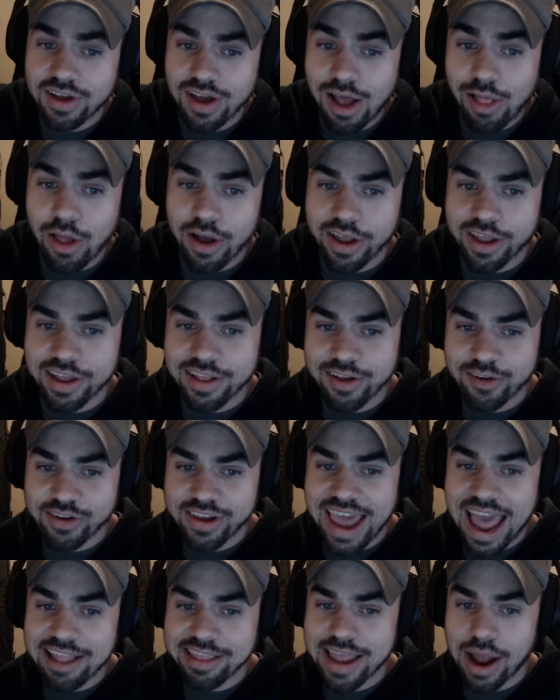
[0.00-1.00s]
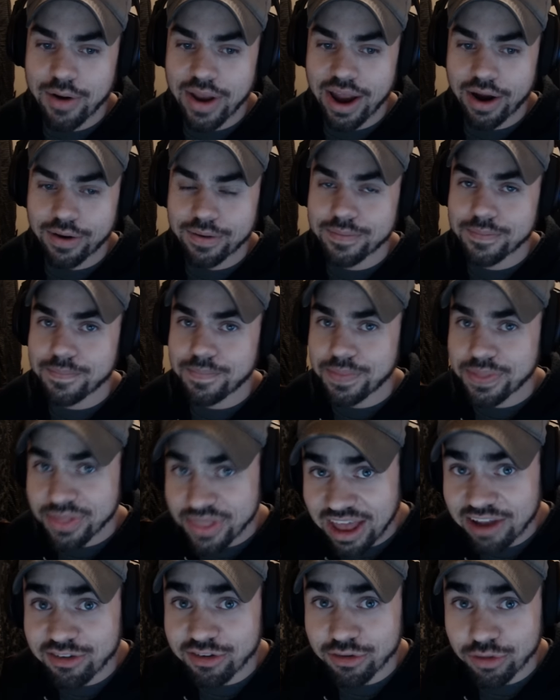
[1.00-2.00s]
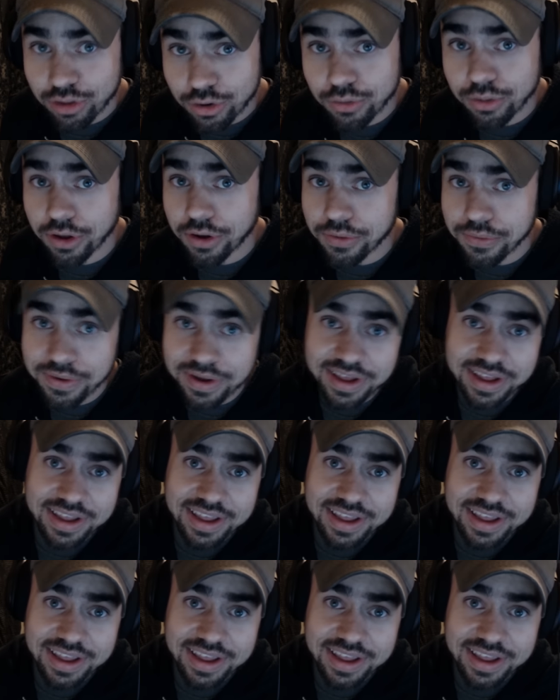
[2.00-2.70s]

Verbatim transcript: Oh look, there's a cat down there. That's Lulu.